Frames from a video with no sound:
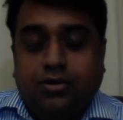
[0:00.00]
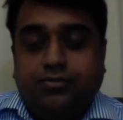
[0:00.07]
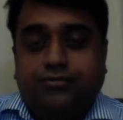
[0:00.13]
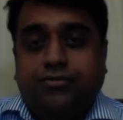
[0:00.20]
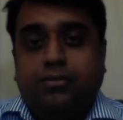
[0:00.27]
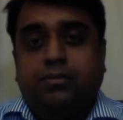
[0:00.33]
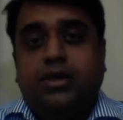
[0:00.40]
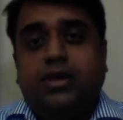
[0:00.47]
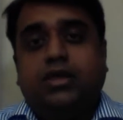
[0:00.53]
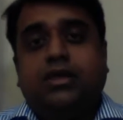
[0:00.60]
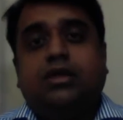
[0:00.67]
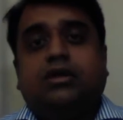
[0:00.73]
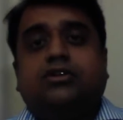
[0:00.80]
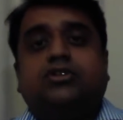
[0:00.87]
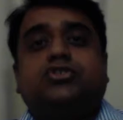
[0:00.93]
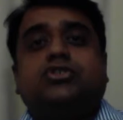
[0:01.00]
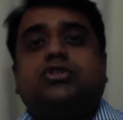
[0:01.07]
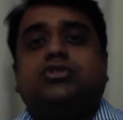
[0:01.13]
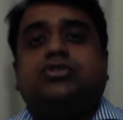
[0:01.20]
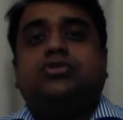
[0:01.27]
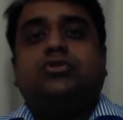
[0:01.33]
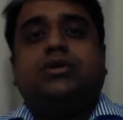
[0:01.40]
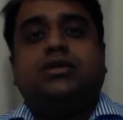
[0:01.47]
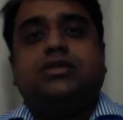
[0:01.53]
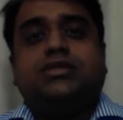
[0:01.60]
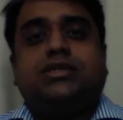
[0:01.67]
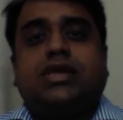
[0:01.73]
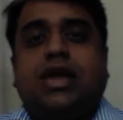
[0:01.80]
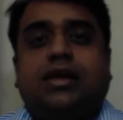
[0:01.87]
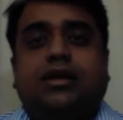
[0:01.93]
book for many Christians to
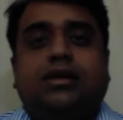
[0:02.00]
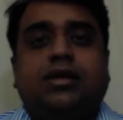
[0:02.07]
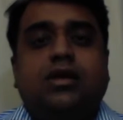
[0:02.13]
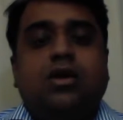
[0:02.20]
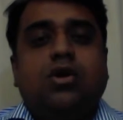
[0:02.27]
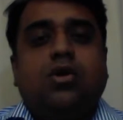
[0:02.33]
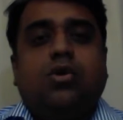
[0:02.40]
understand,